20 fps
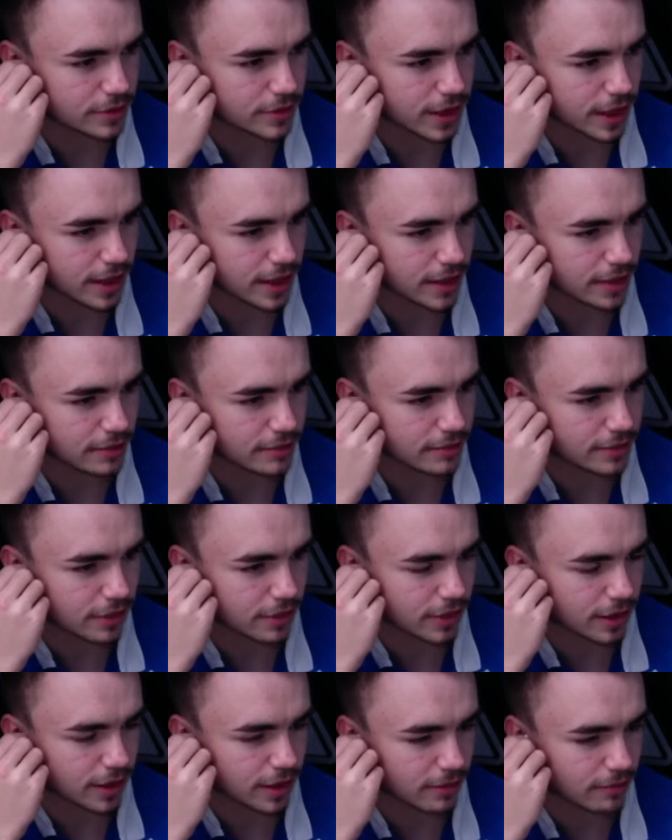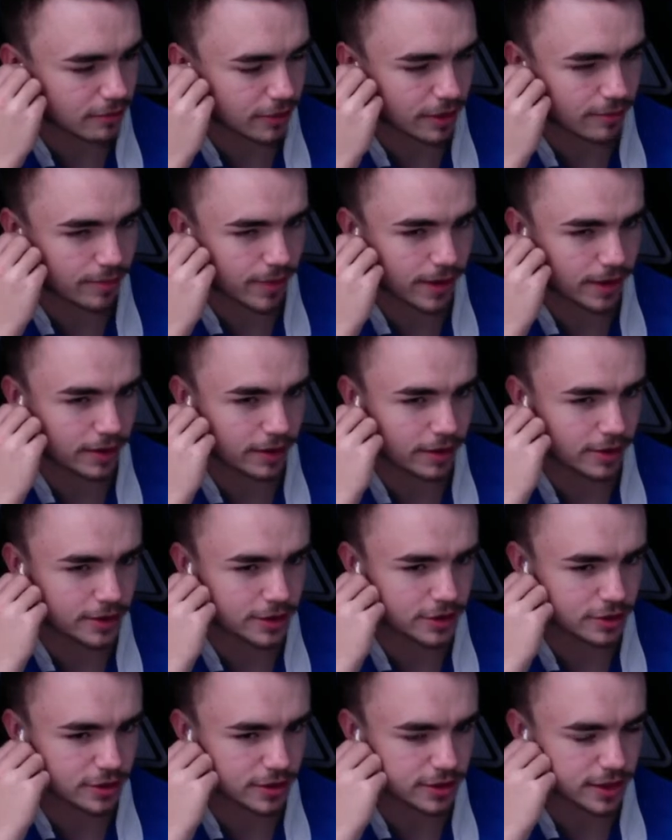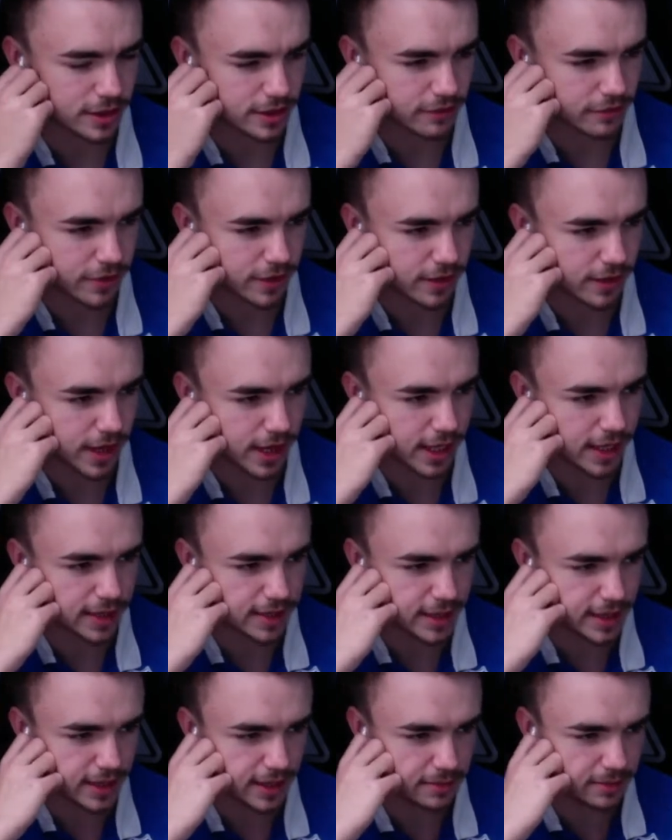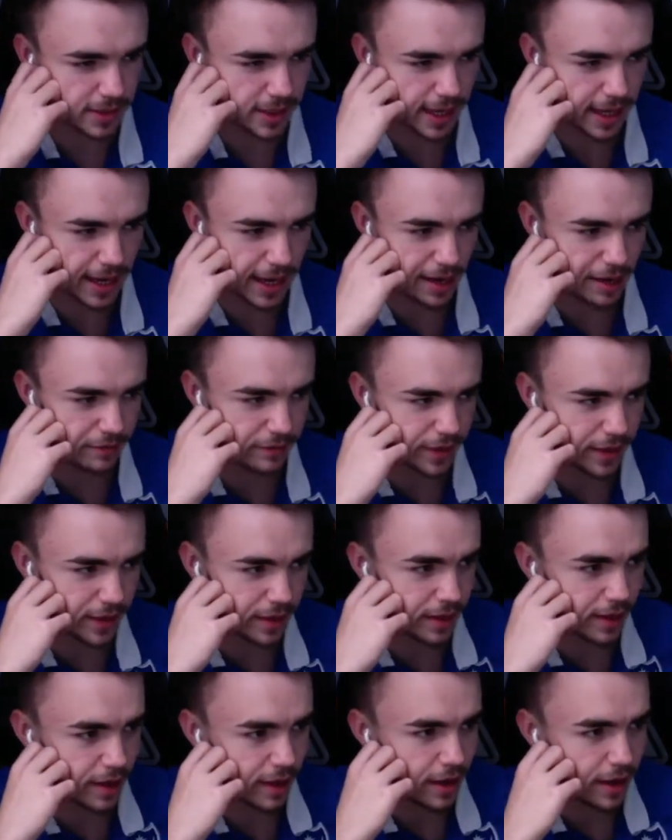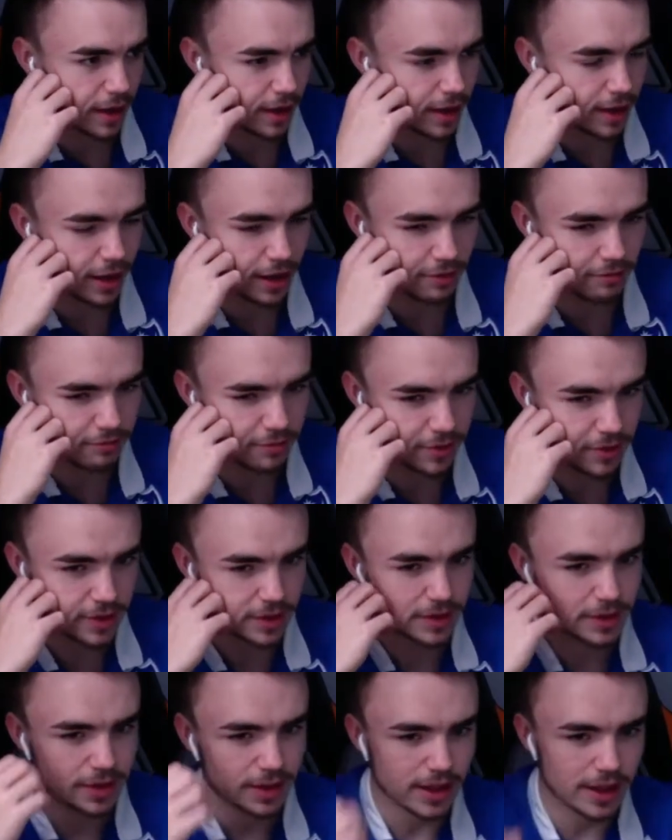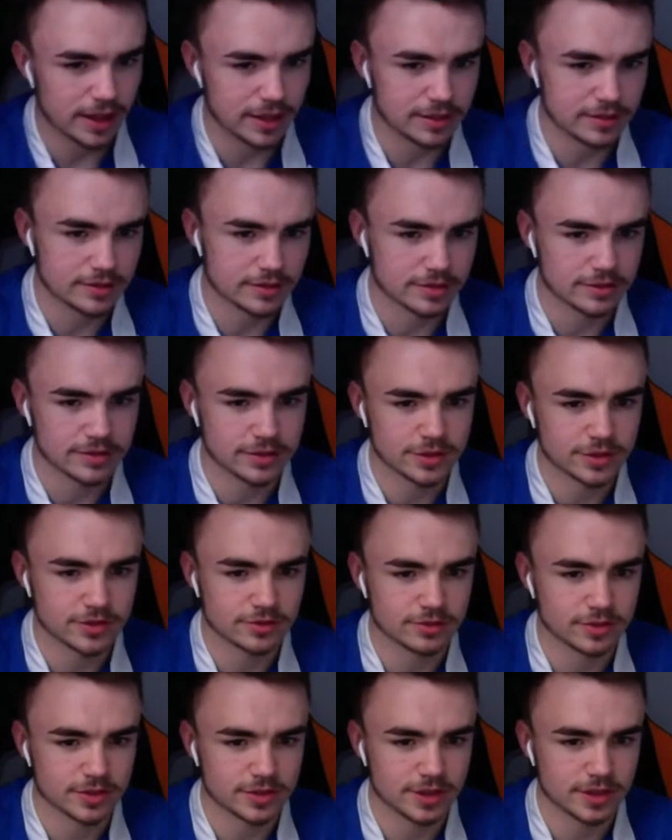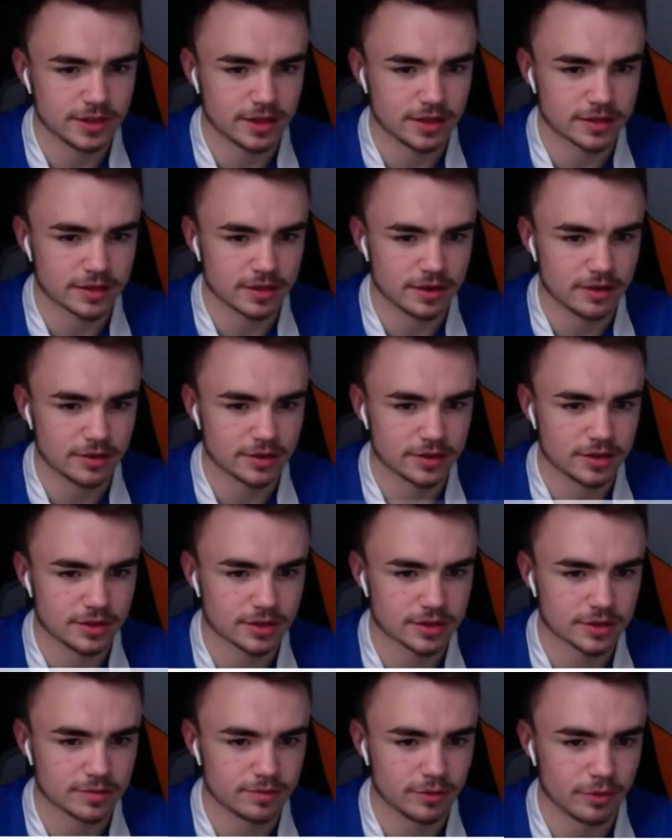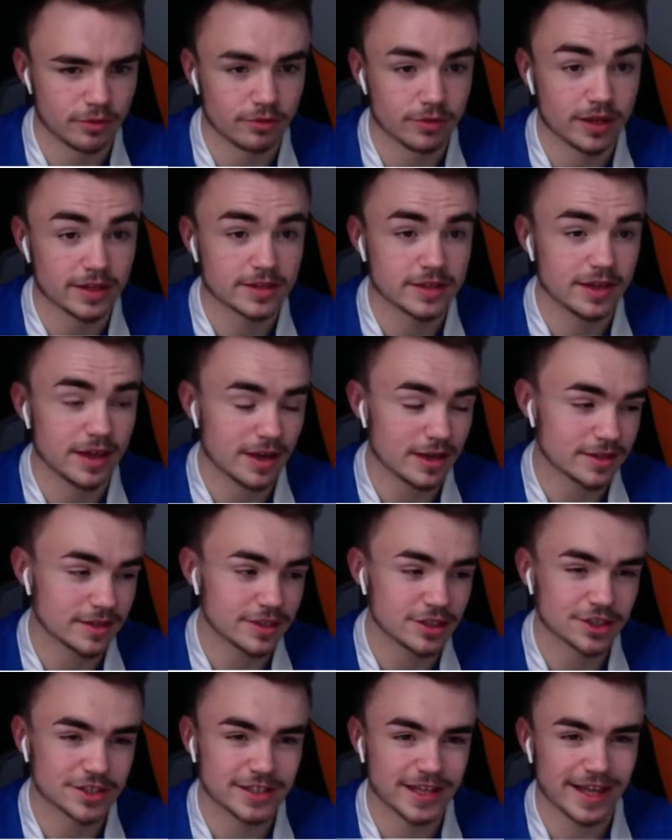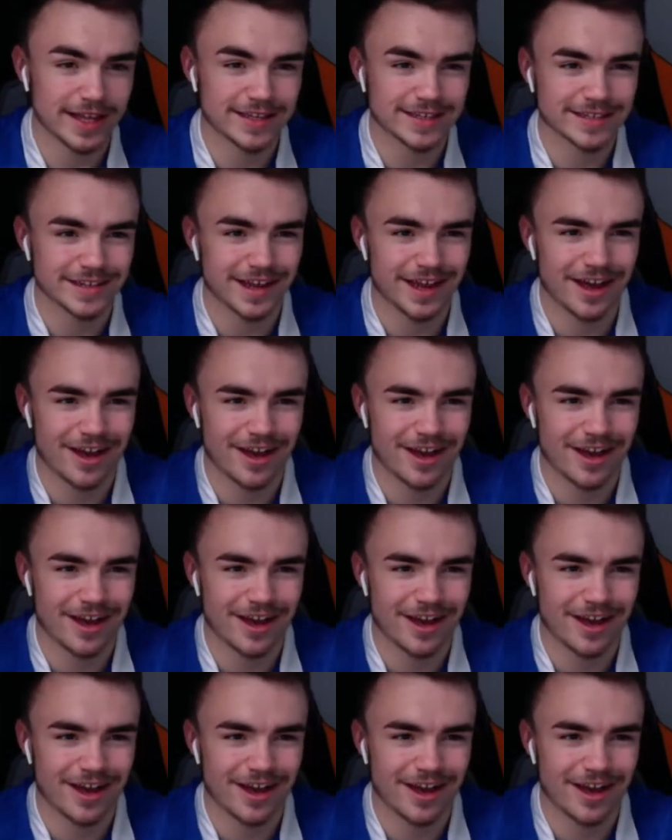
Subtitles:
Telling Okanabre, Ben Close, trying to take the free kick, telling him to get out of it. And Shauna said, has Close touched the ball? Yes, he has. He just did.